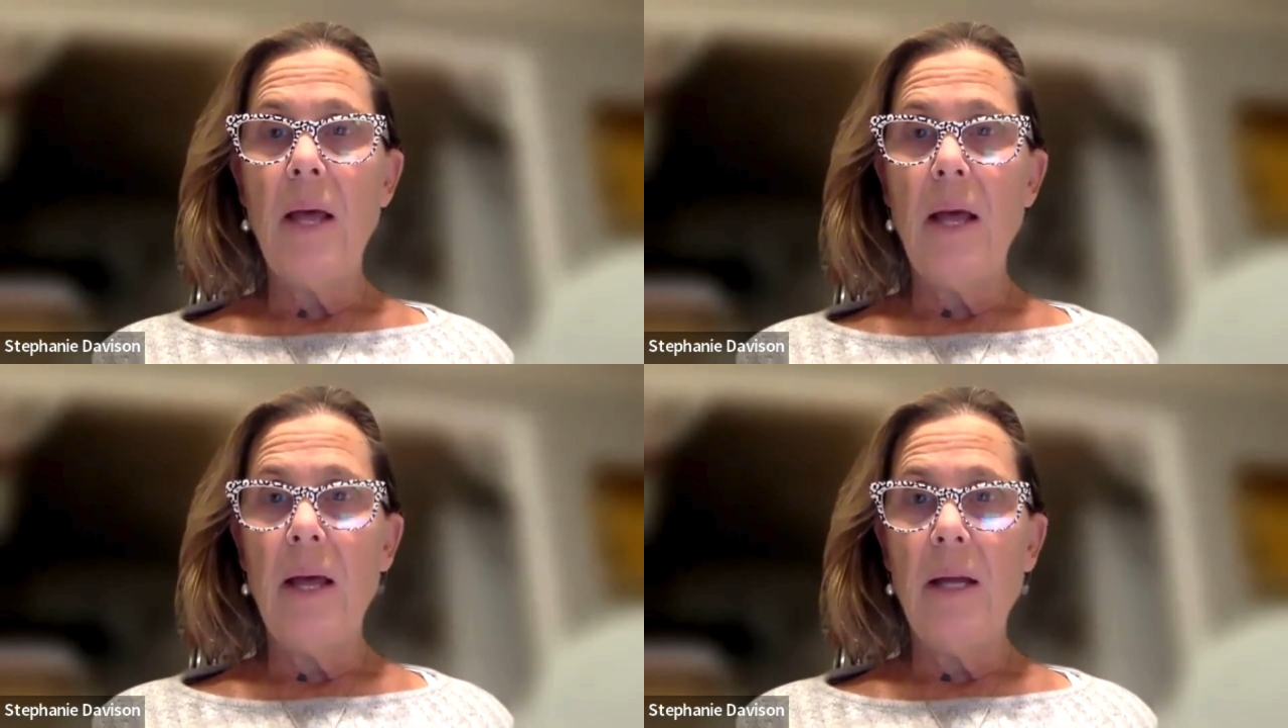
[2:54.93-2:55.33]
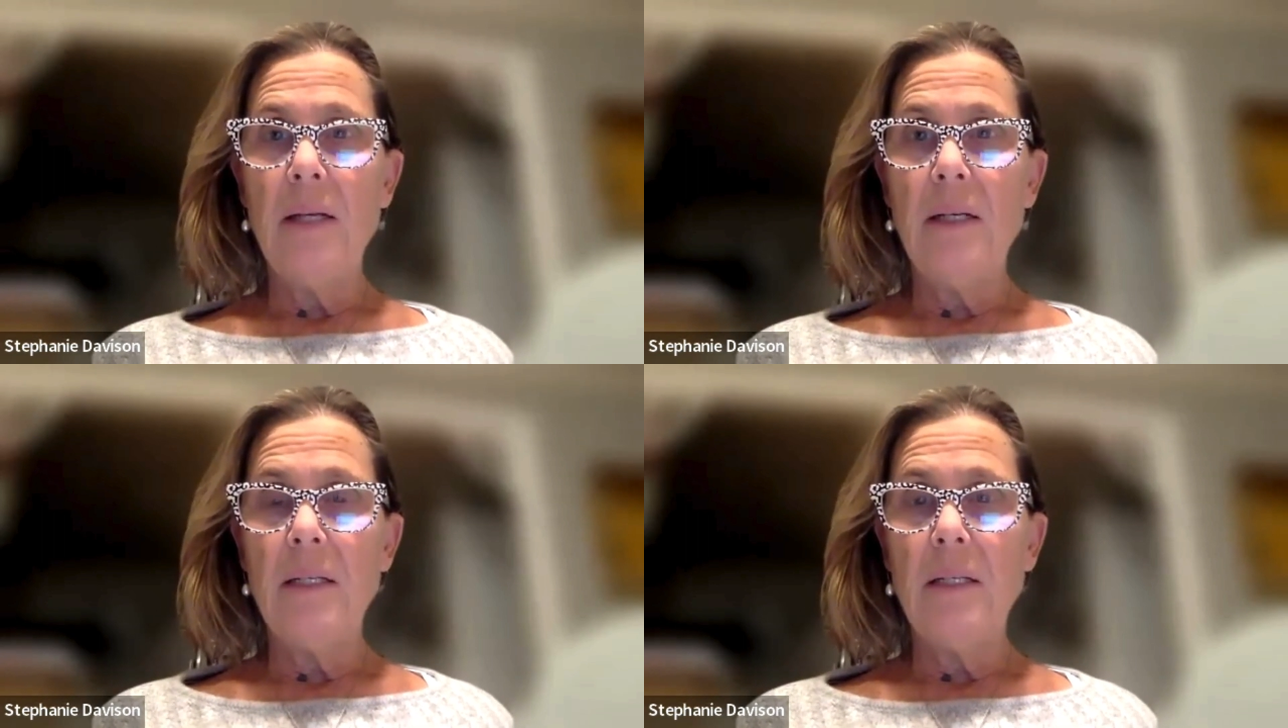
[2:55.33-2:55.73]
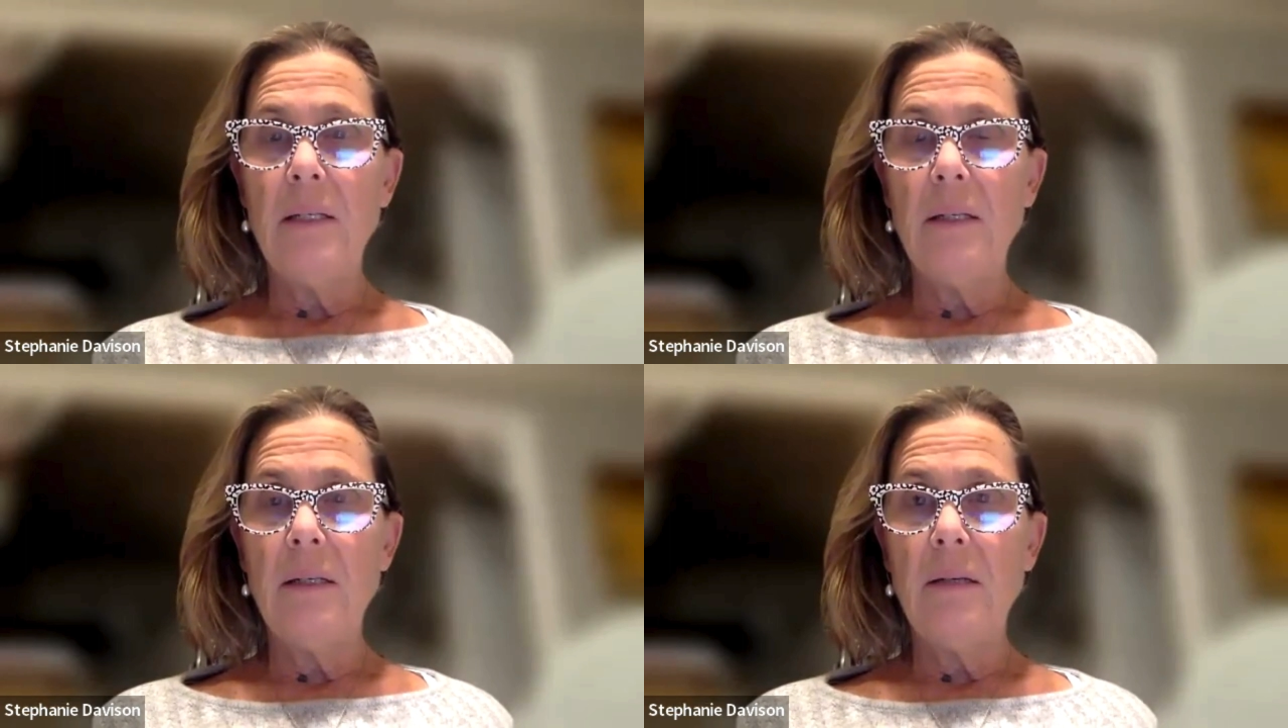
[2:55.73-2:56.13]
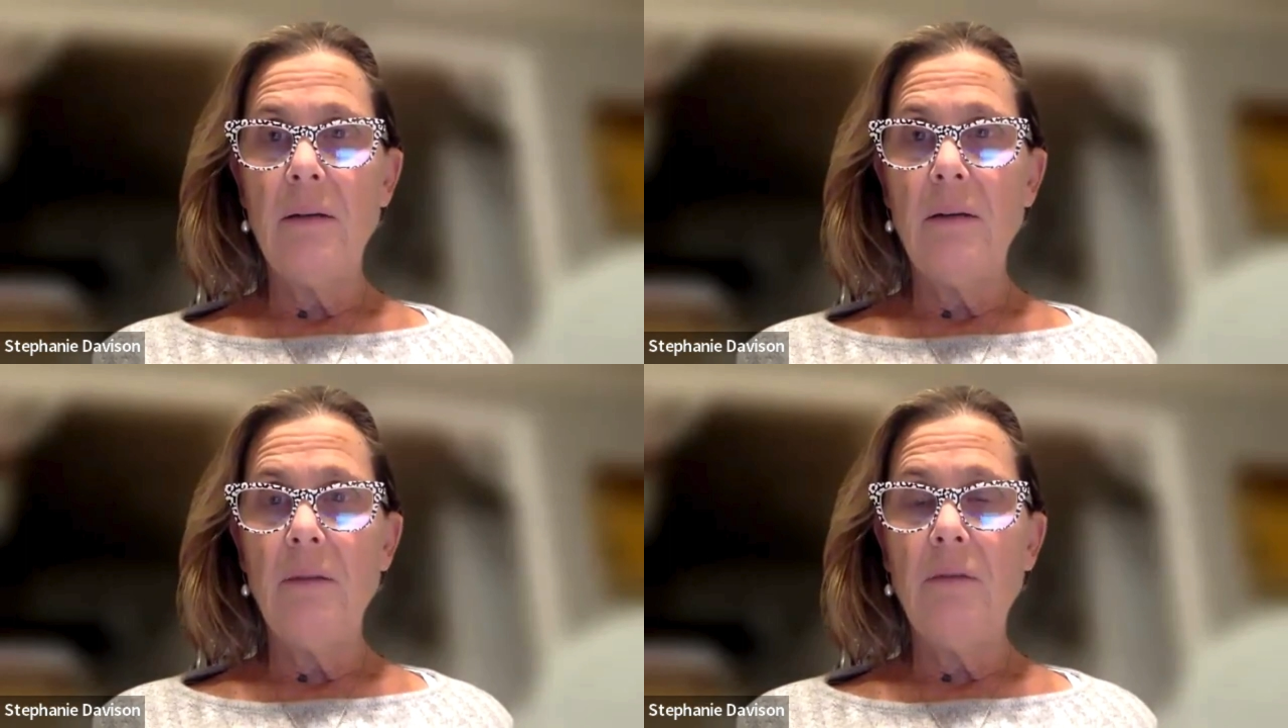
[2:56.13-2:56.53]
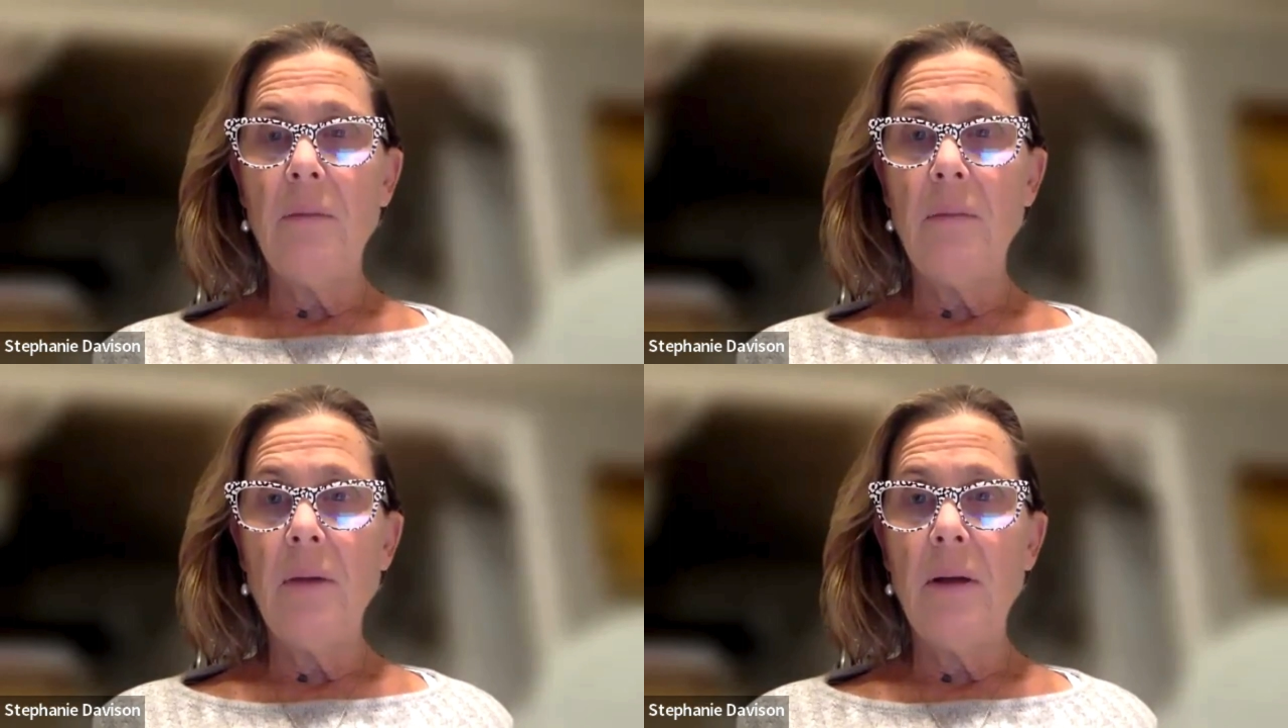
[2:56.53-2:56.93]
And
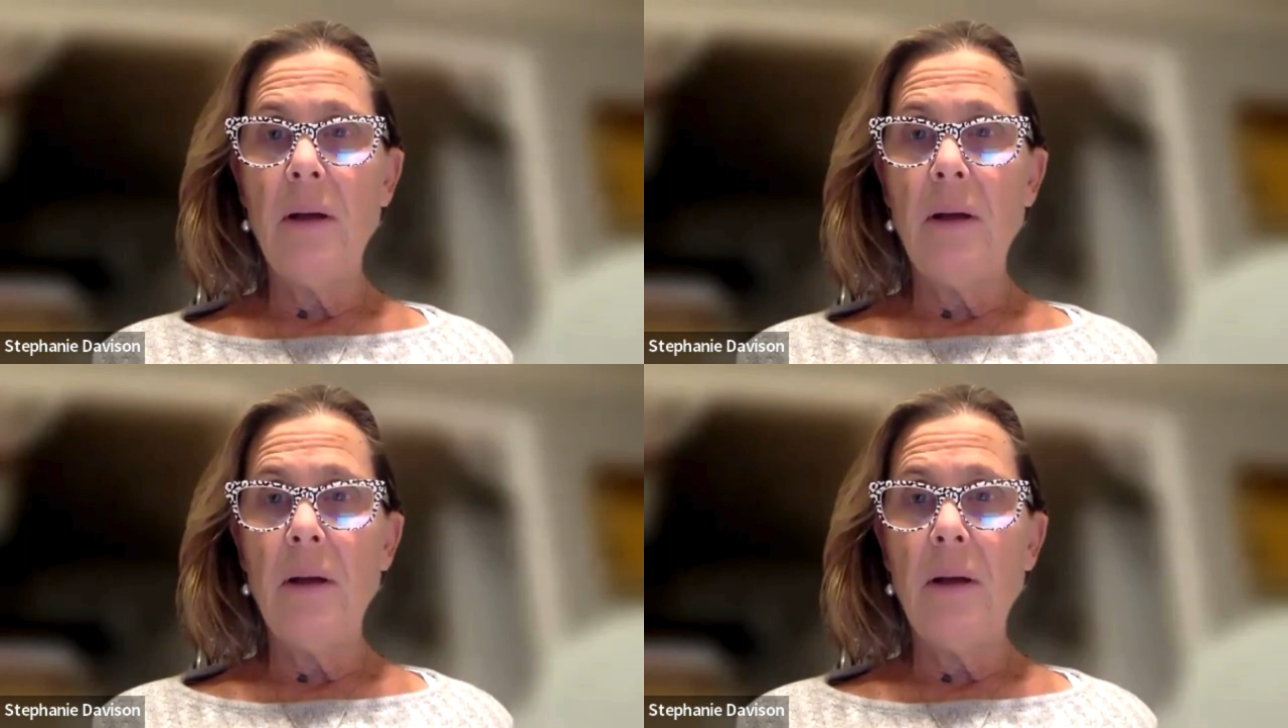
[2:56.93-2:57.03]
from